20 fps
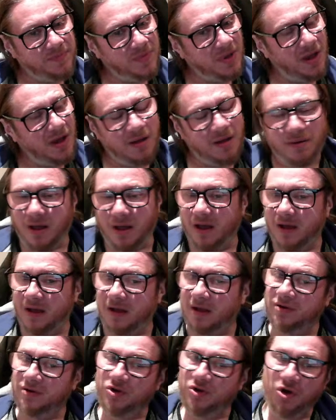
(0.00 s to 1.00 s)
Uh,
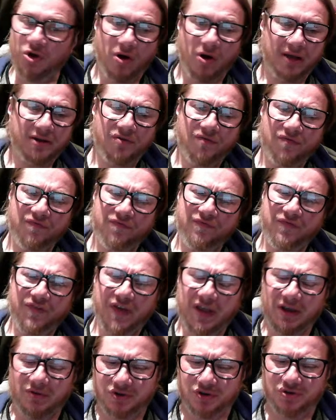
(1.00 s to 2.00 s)
uh, no, I don't
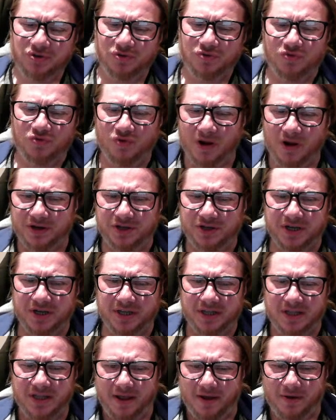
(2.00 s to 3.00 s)
think we should rush it
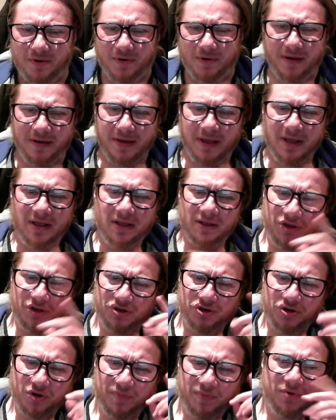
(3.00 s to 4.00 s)
now. You
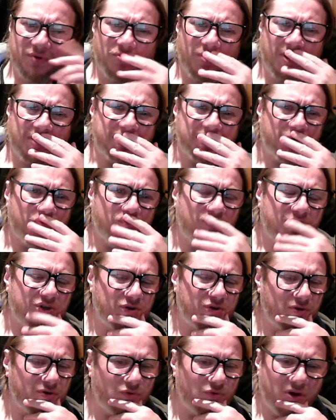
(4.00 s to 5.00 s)
shouldn't be rushing. We
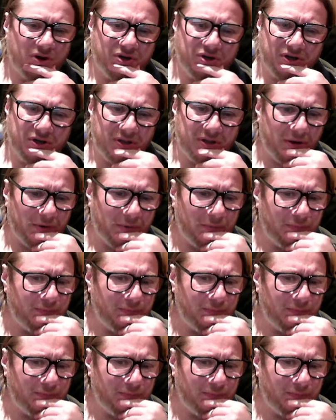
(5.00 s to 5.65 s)
shouldn't rush it now.